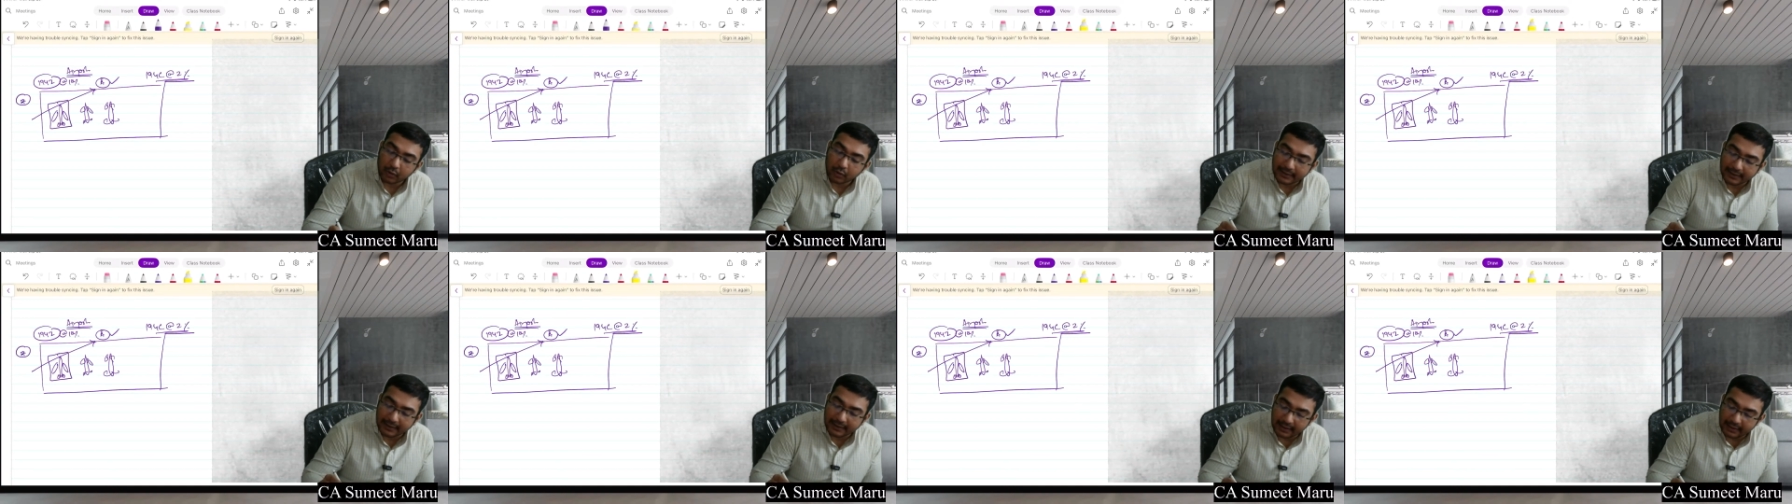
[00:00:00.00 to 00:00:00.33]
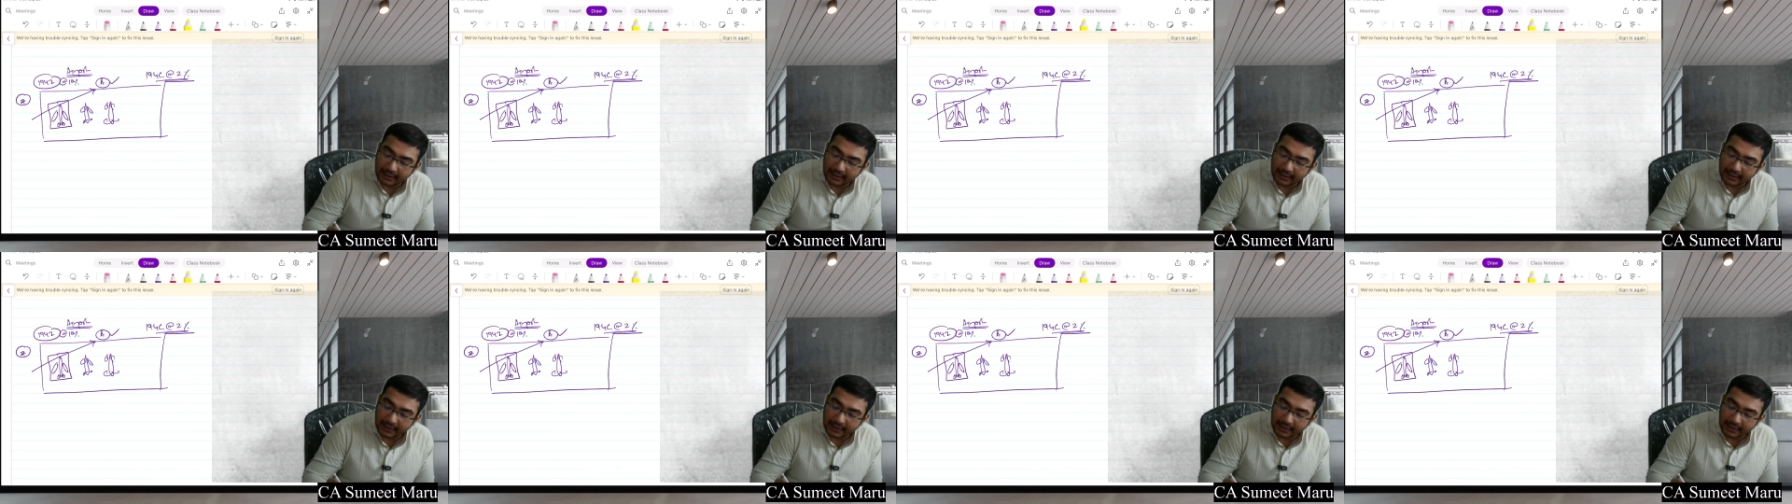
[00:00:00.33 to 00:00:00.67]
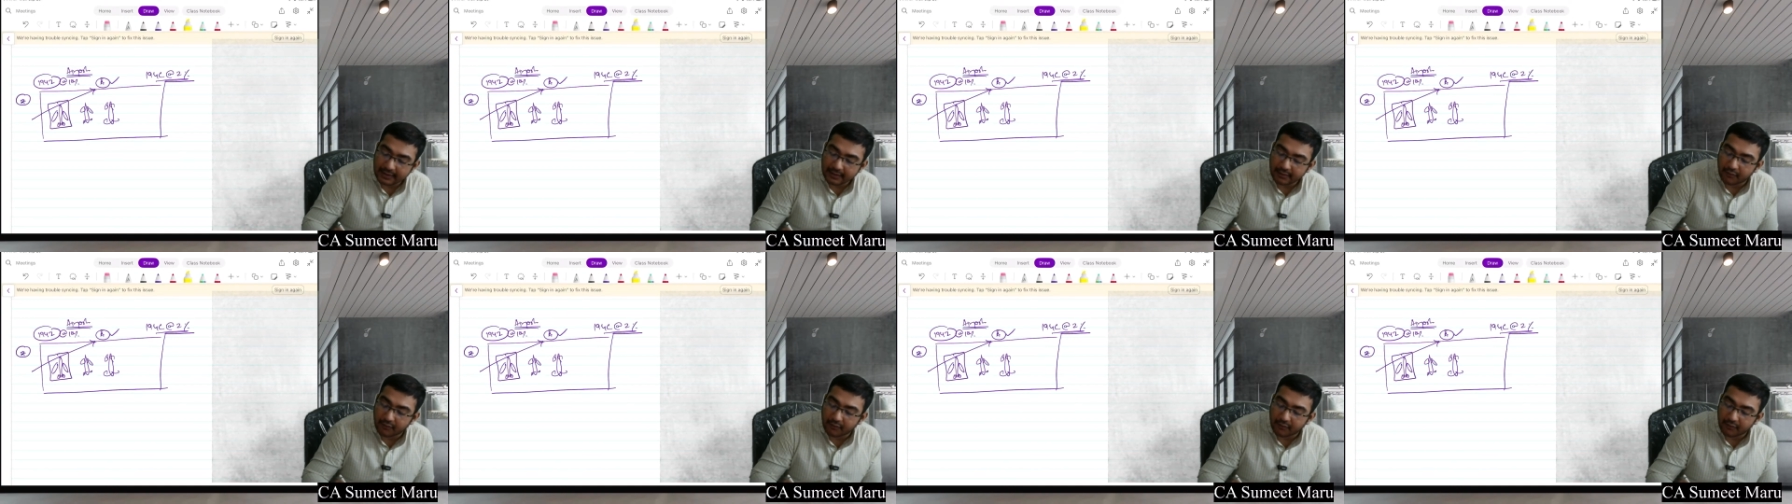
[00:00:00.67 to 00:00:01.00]
held
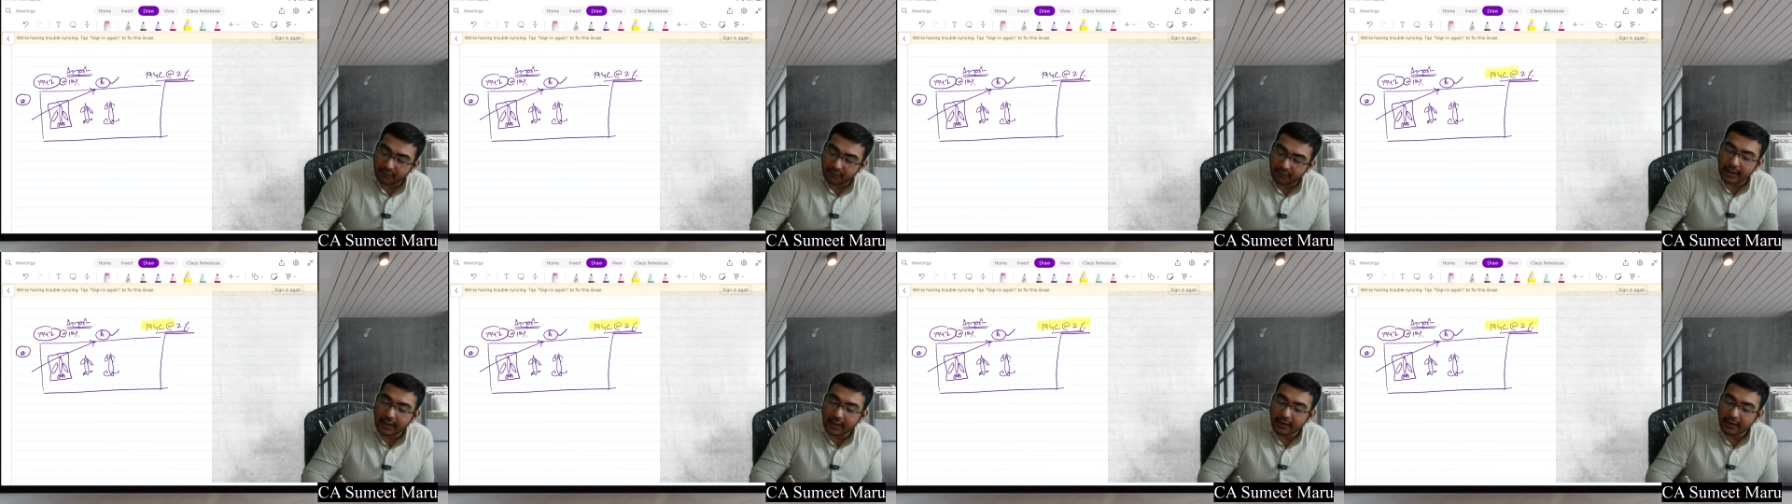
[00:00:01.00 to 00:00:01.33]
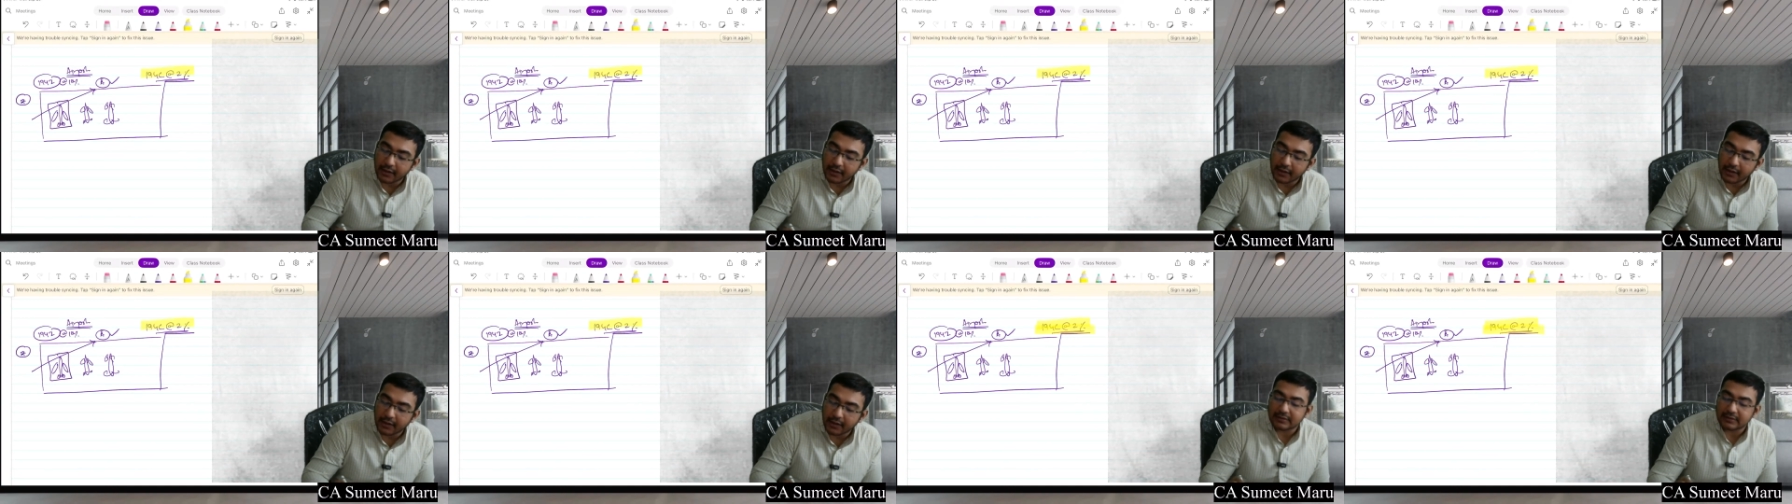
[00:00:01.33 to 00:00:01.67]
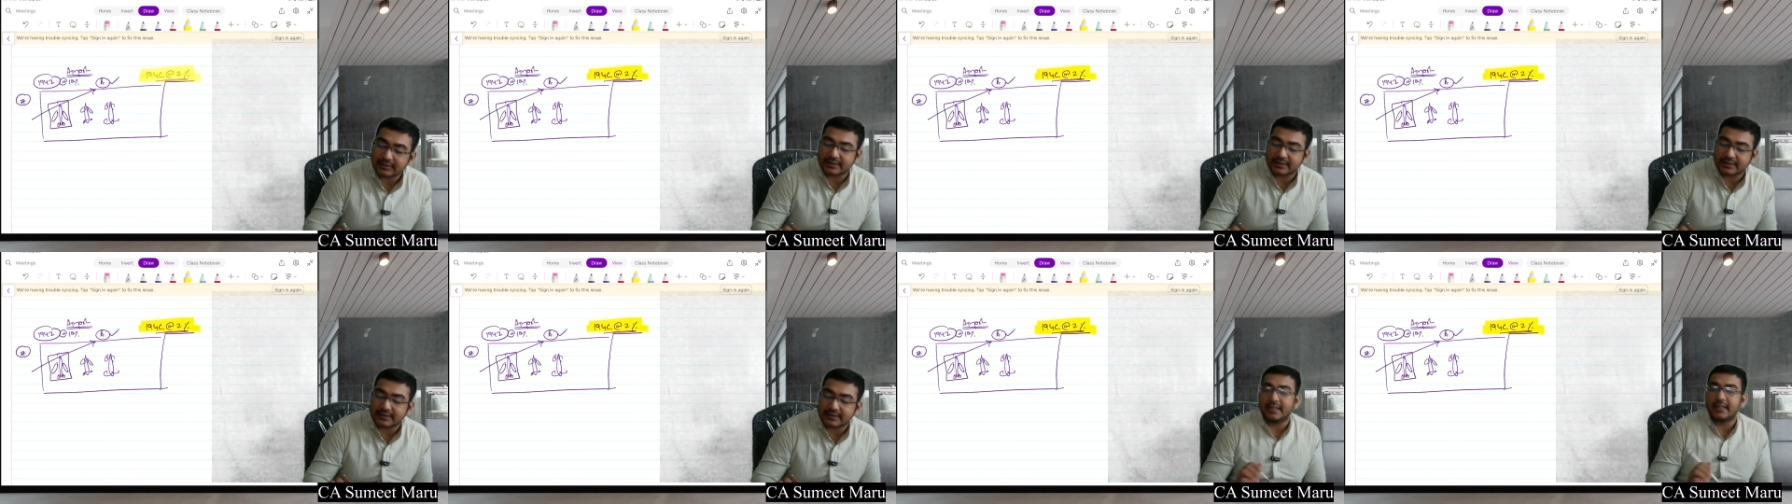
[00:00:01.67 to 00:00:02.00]
that
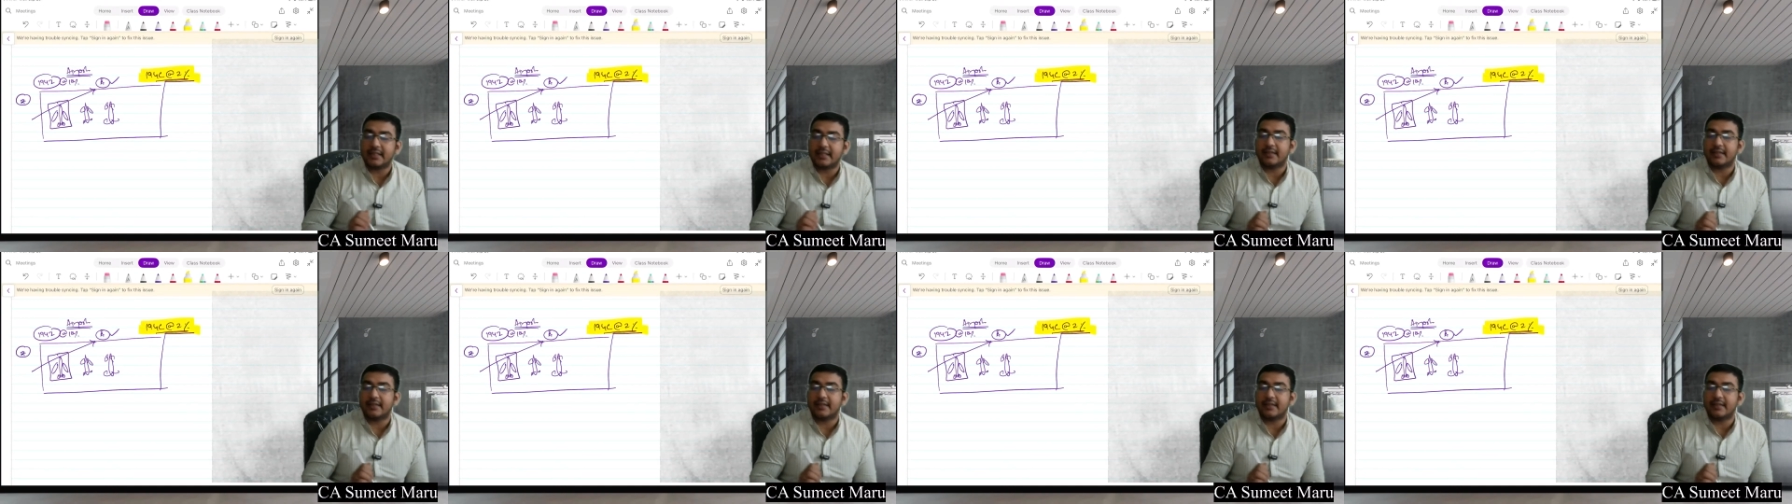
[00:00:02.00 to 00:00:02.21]
194C